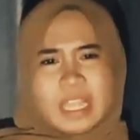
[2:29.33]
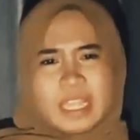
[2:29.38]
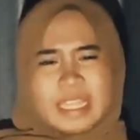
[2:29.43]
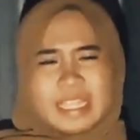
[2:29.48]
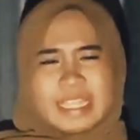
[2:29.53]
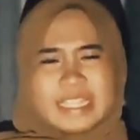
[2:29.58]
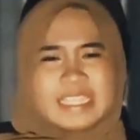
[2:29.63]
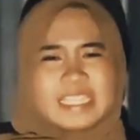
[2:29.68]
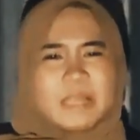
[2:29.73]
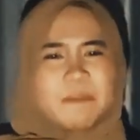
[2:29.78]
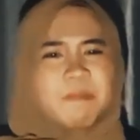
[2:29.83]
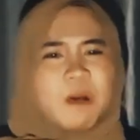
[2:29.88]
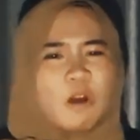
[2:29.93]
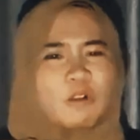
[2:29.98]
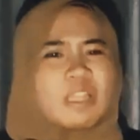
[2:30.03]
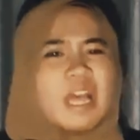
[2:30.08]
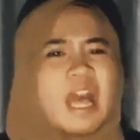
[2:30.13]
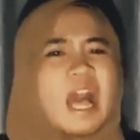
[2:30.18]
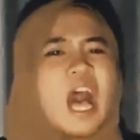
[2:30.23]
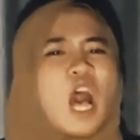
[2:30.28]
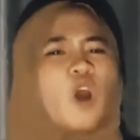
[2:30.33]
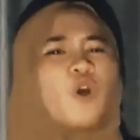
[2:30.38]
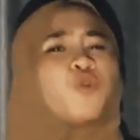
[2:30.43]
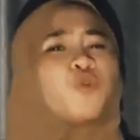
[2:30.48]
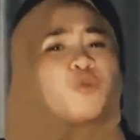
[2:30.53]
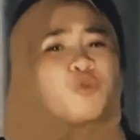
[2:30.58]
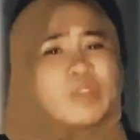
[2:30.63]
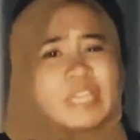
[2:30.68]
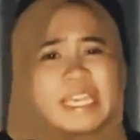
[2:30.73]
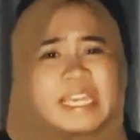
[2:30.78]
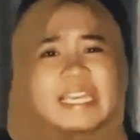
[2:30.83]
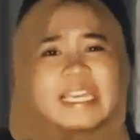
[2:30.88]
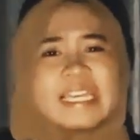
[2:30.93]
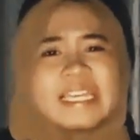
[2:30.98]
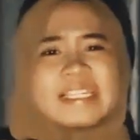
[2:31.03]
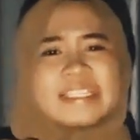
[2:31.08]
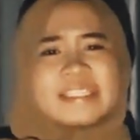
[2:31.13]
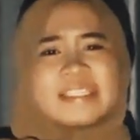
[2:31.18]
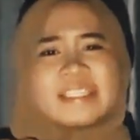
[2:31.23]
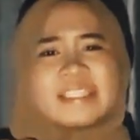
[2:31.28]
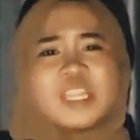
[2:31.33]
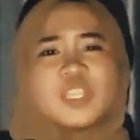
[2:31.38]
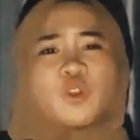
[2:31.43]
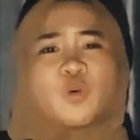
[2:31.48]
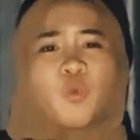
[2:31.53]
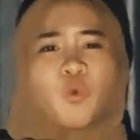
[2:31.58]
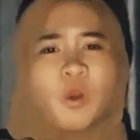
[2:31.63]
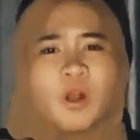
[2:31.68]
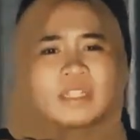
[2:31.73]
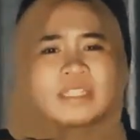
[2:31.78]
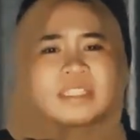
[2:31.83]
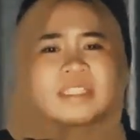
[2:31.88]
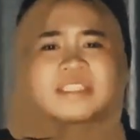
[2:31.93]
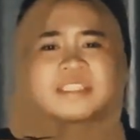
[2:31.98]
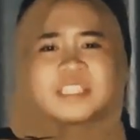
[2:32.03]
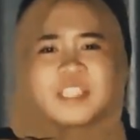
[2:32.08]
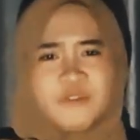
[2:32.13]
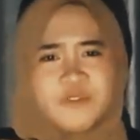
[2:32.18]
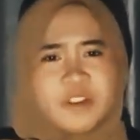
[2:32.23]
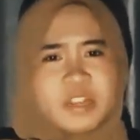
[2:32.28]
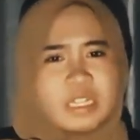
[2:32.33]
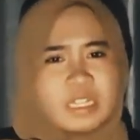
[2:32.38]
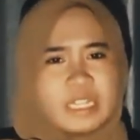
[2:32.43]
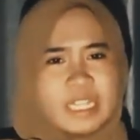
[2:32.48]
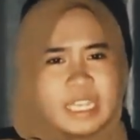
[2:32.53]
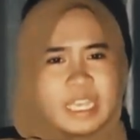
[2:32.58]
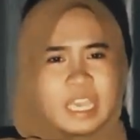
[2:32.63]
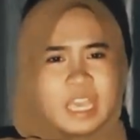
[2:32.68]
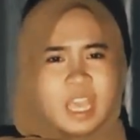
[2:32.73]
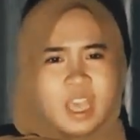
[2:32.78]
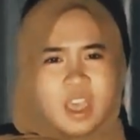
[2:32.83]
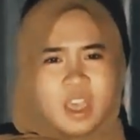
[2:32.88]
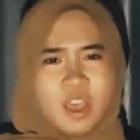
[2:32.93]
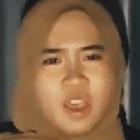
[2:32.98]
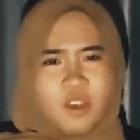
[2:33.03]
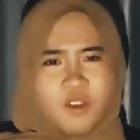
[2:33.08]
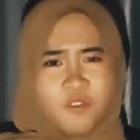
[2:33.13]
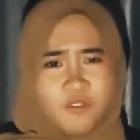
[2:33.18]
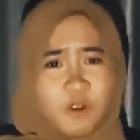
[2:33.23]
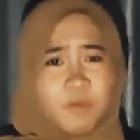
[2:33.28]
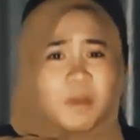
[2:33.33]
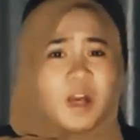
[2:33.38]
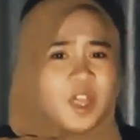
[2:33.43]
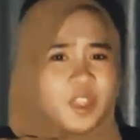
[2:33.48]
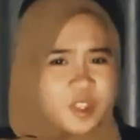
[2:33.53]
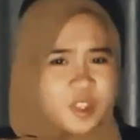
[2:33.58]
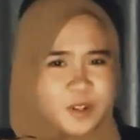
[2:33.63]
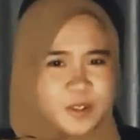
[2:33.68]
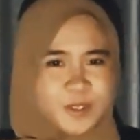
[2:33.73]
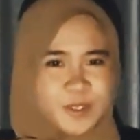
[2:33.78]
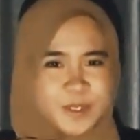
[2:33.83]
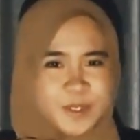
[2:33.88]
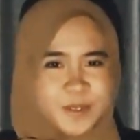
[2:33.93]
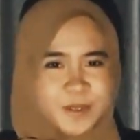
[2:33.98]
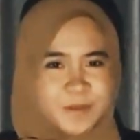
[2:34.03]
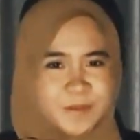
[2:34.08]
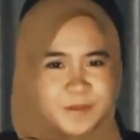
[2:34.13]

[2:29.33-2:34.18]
It's about how we see the world differently from others.